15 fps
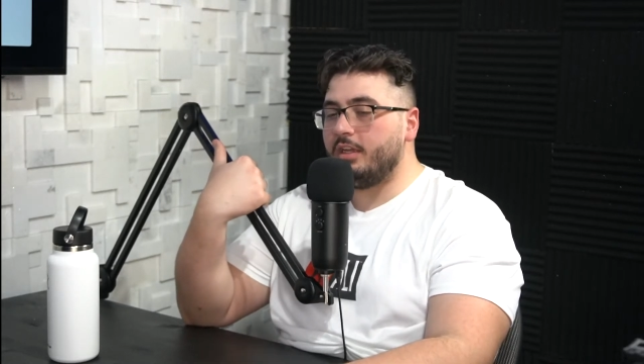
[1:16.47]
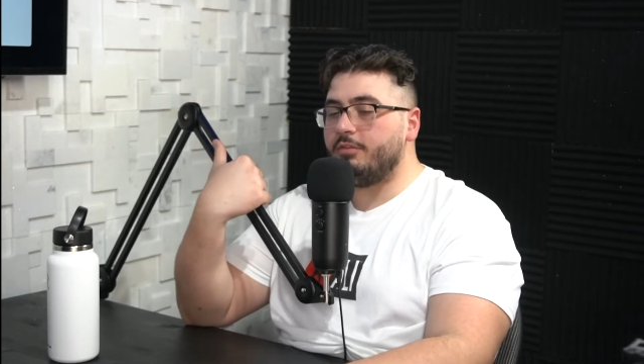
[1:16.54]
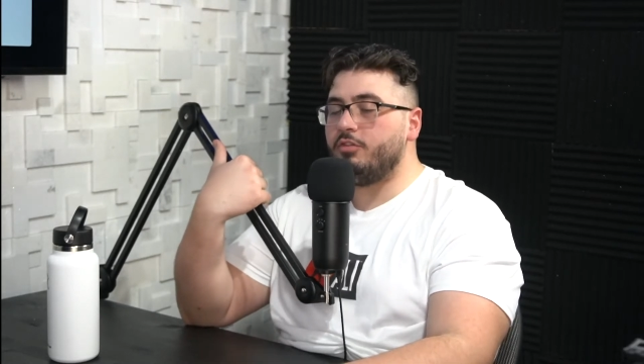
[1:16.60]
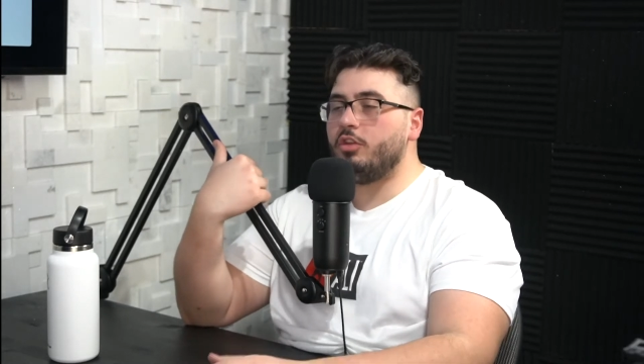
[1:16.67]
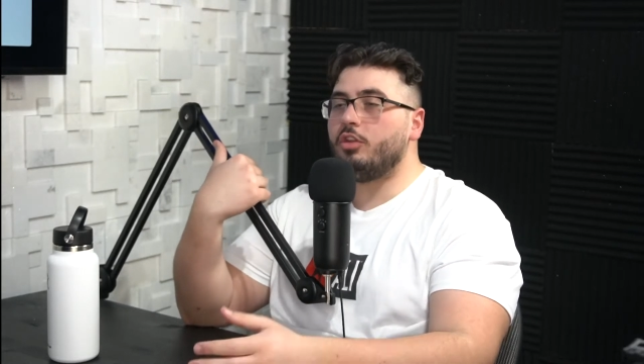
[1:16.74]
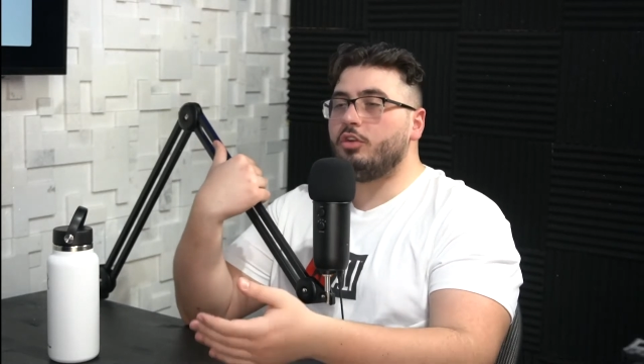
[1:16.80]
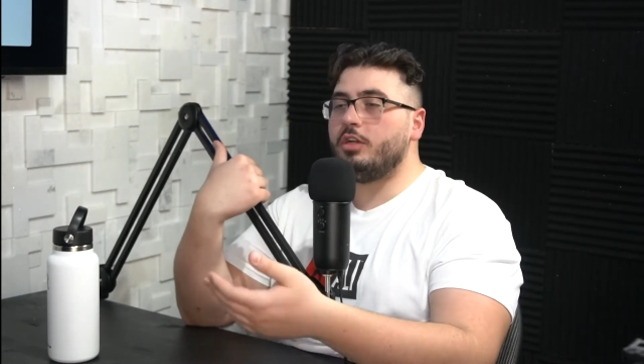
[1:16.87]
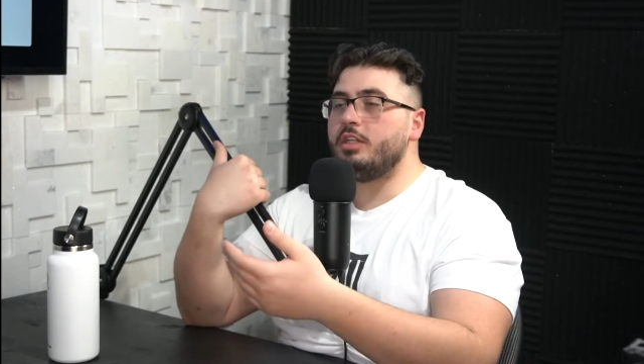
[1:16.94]
If
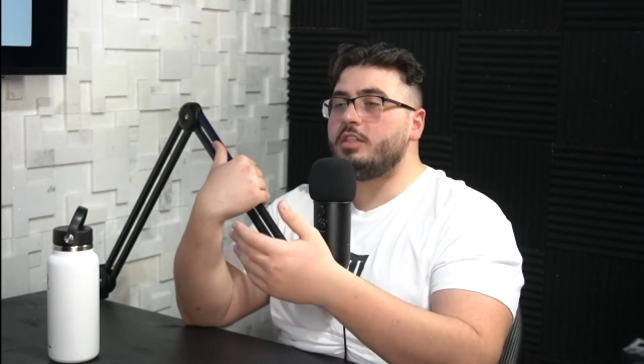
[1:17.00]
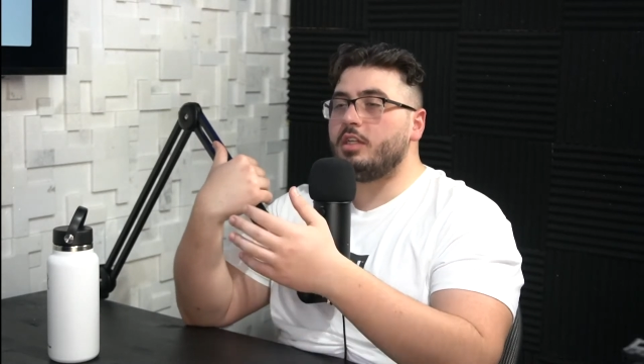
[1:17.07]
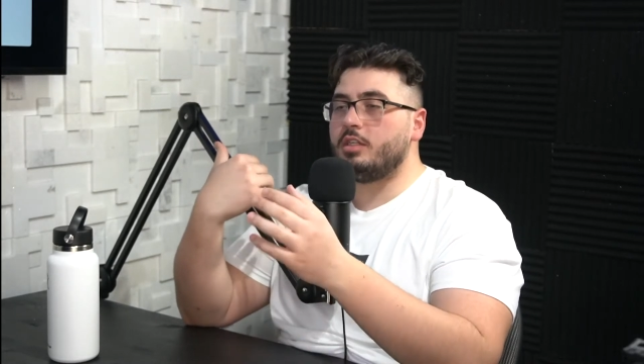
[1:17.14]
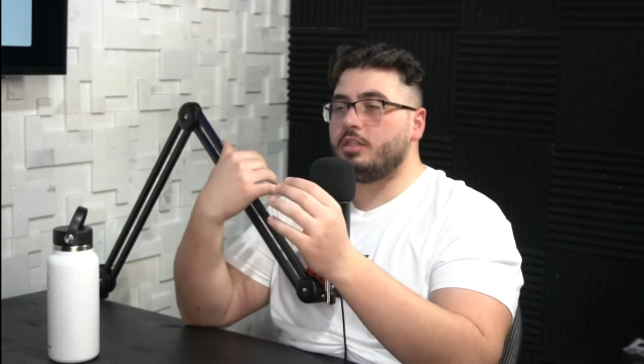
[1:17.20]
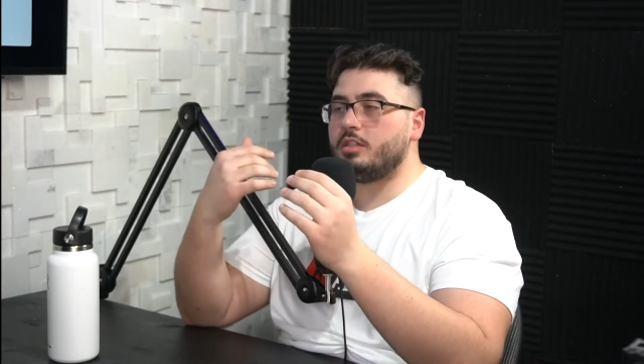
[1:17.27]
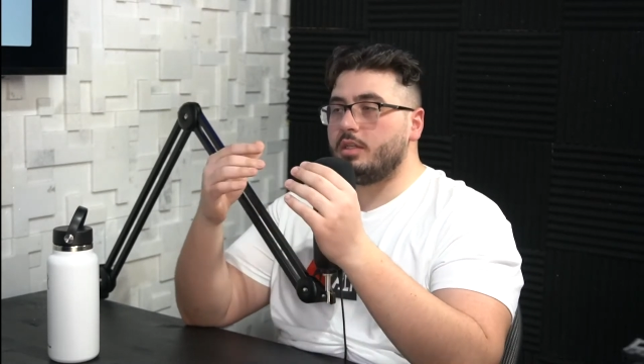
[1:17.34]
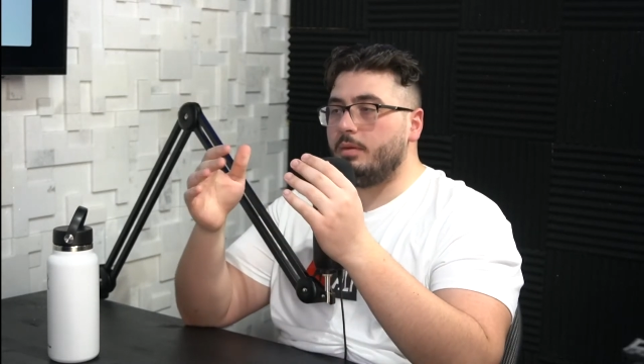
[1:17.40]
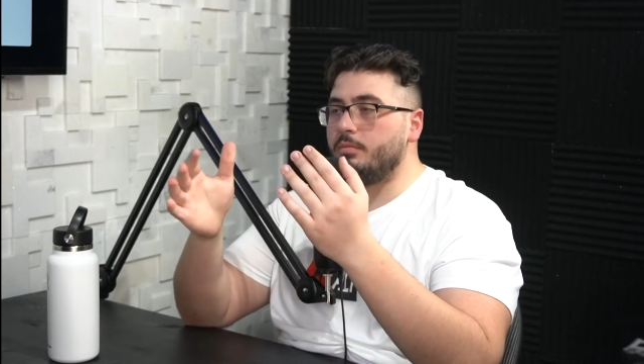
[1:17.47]
you there is
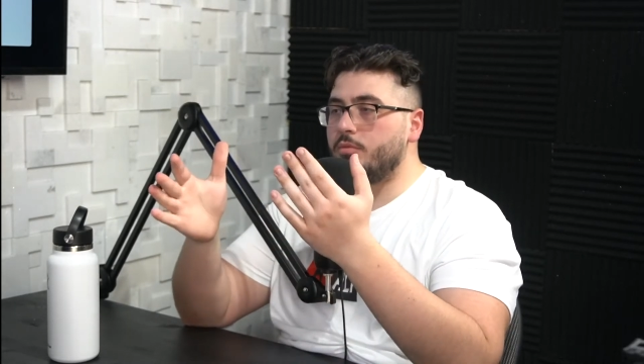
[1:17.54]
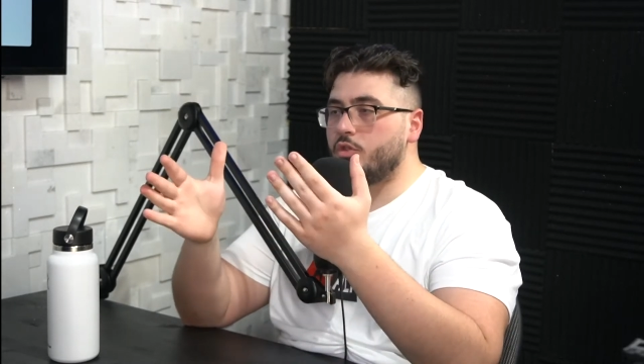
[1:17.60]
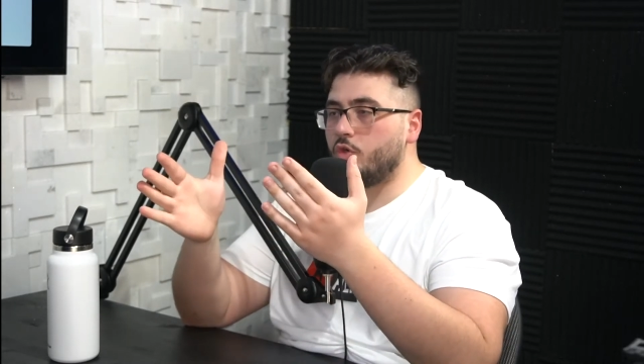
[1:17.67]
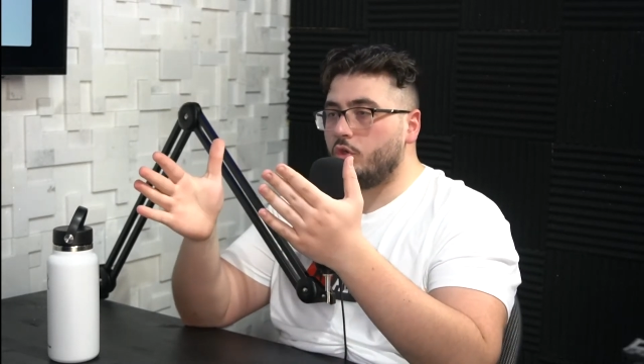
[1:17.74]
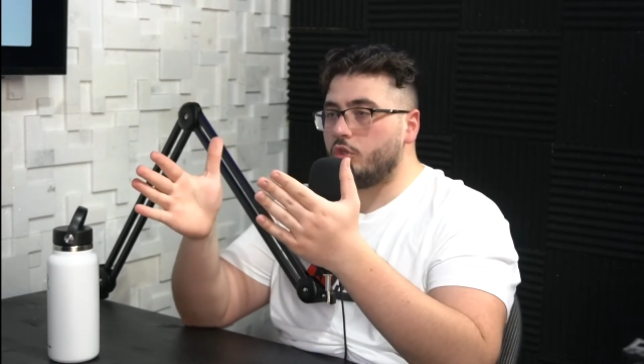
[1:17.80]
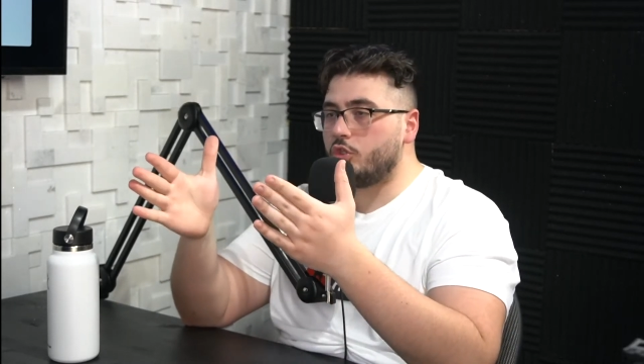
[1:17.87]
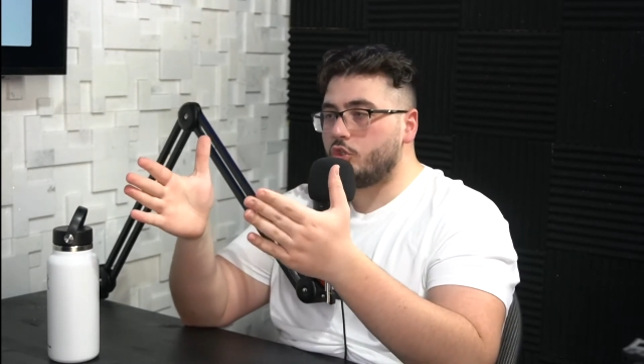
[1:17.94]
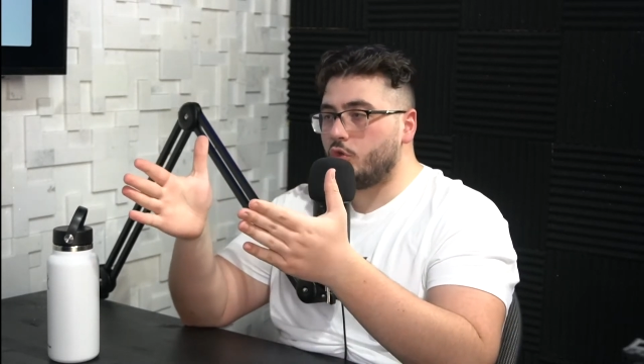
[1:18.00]
like some
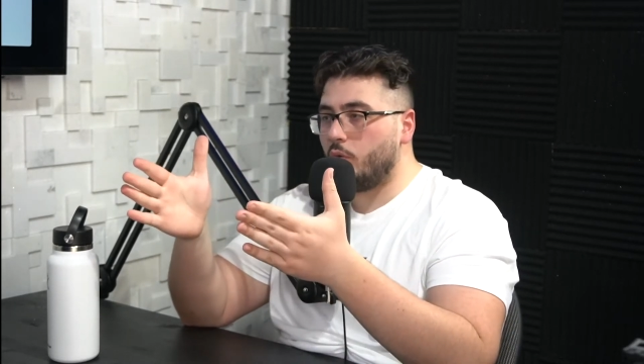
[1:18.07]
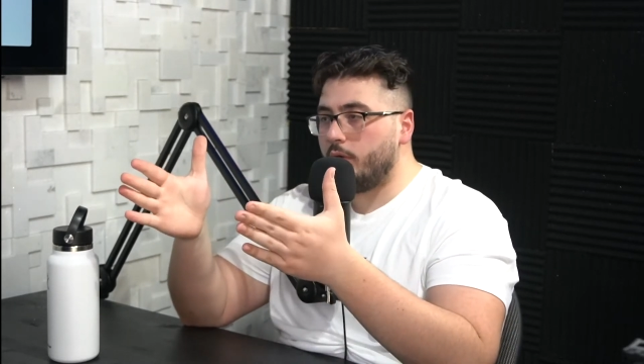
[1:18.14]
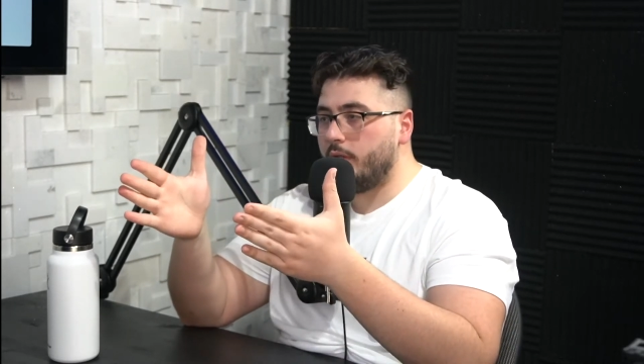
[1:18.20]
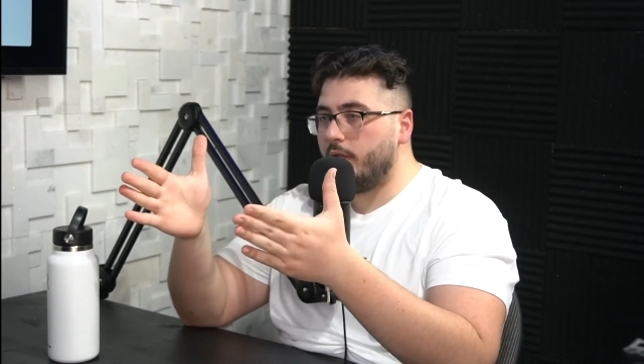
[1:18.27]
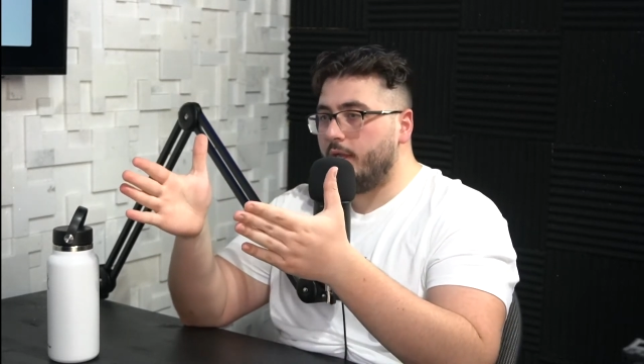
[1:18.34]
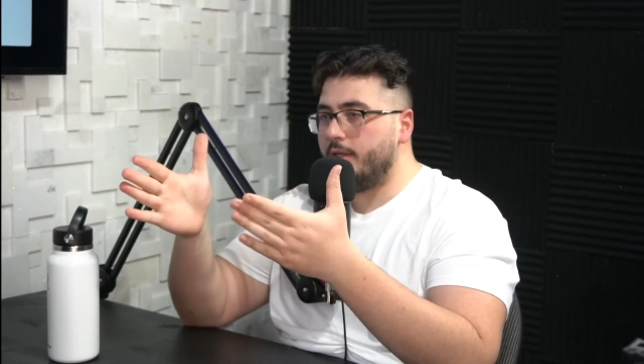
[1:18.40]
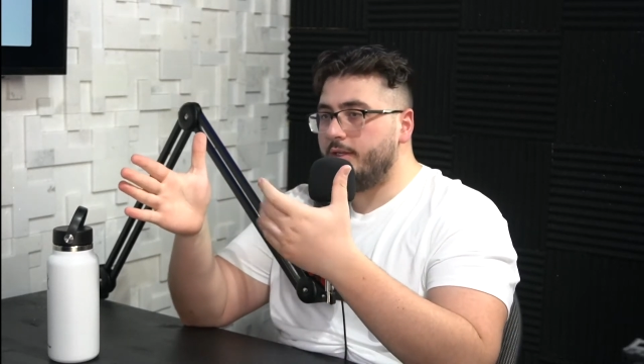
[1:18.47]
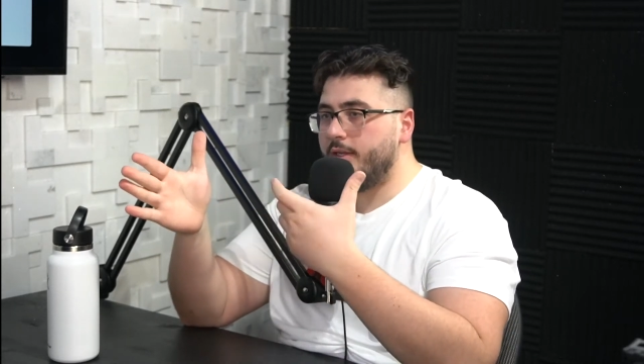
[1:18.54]
sort of
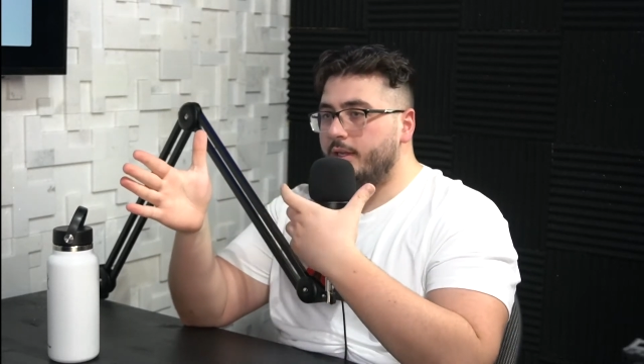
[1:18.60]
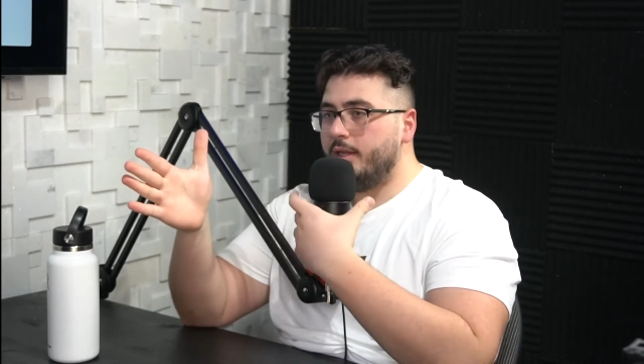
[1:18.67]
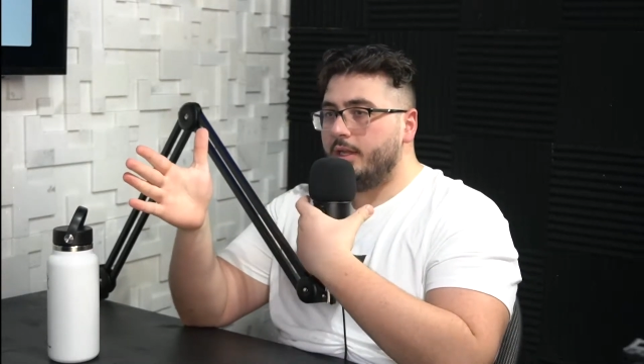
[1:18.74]
storyline,